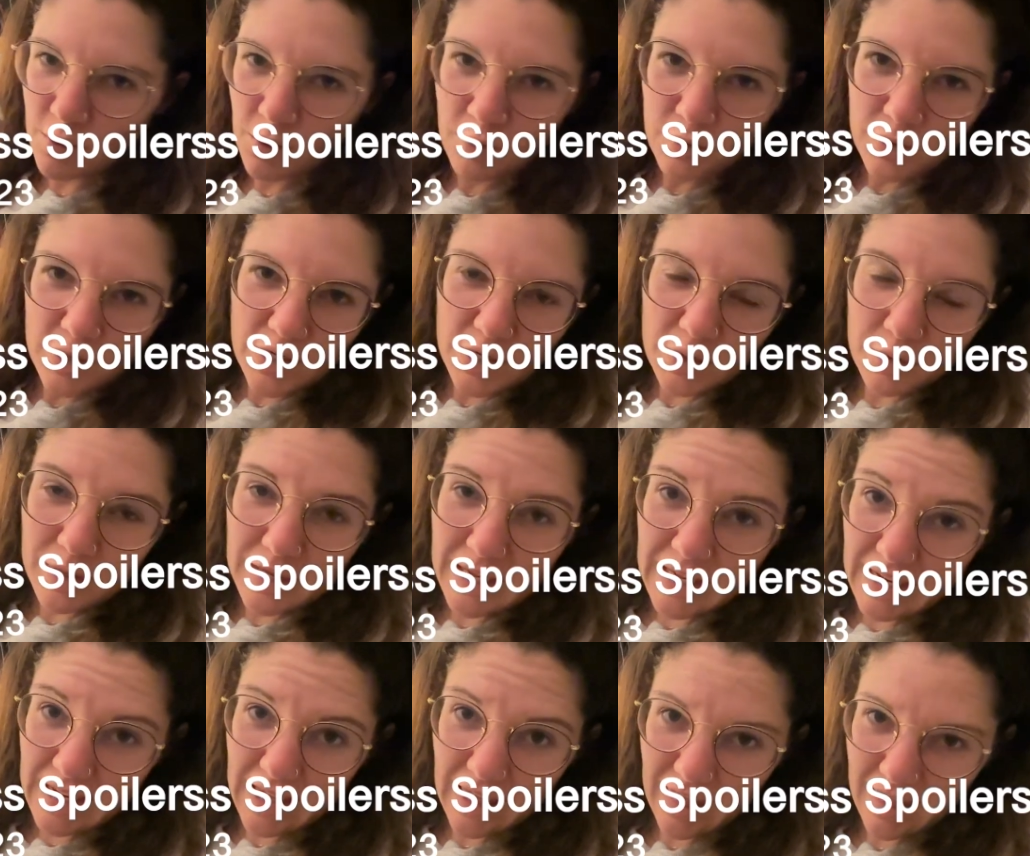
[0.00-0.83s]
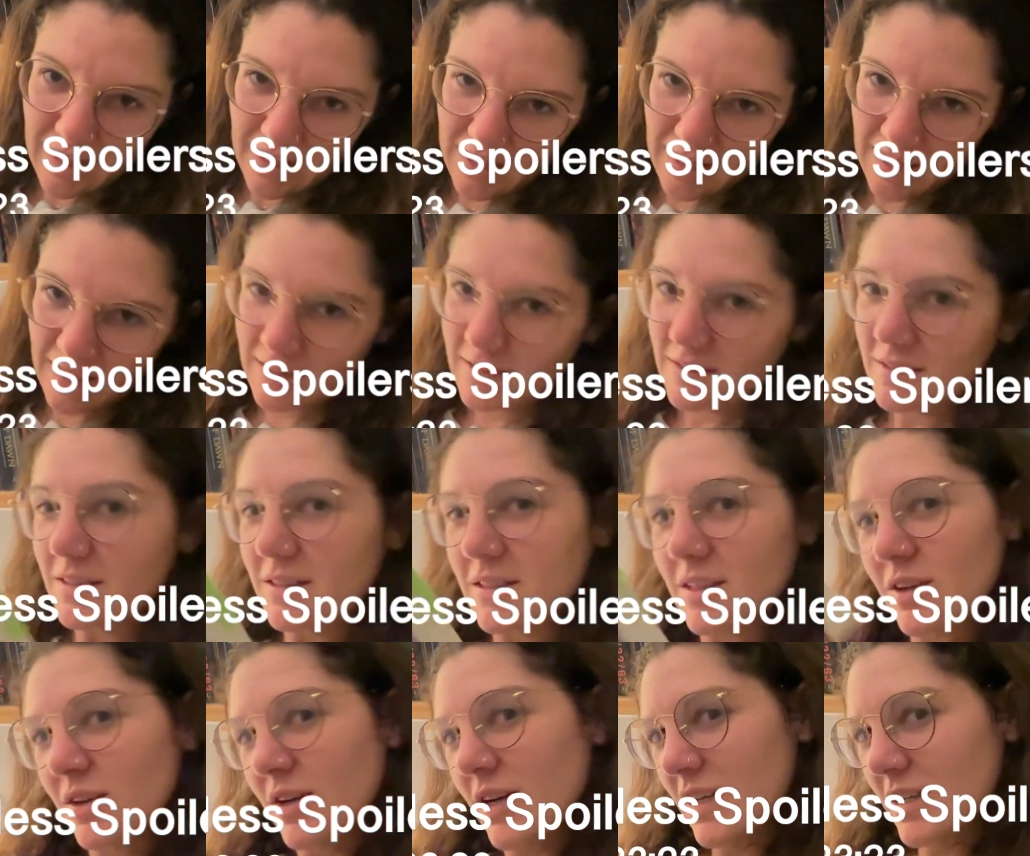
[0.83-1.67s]
want to know anything,
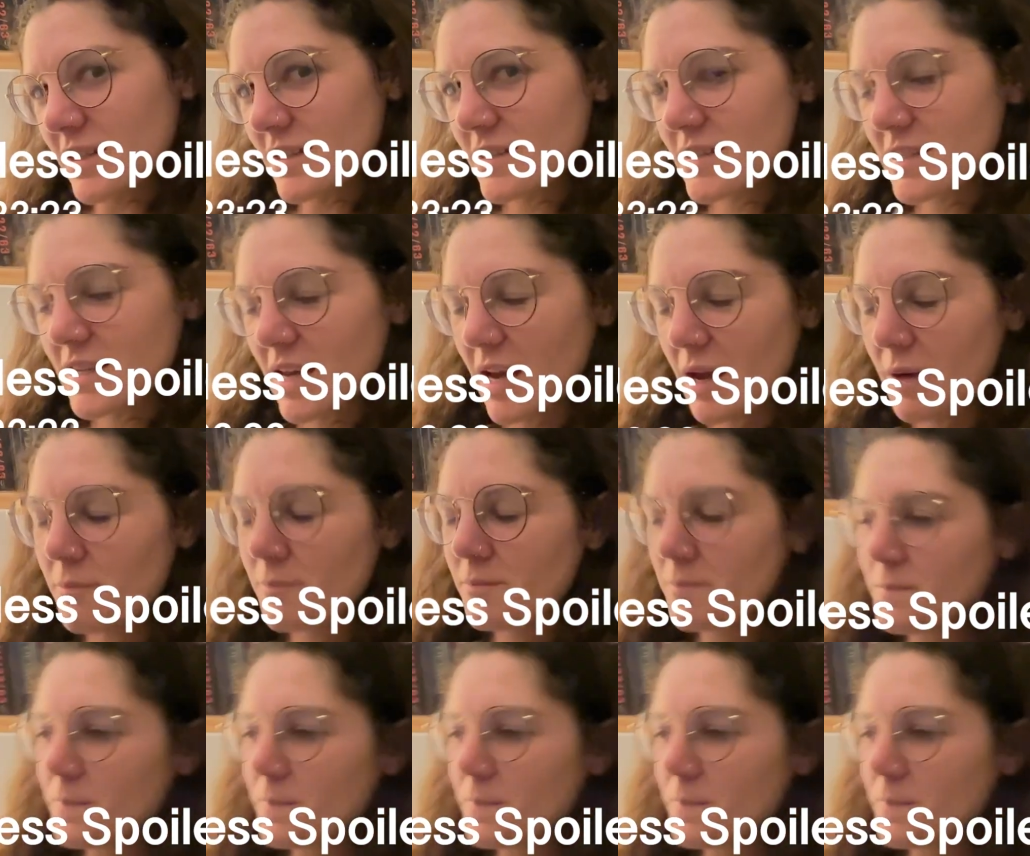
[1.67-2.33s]
go ahead and skip.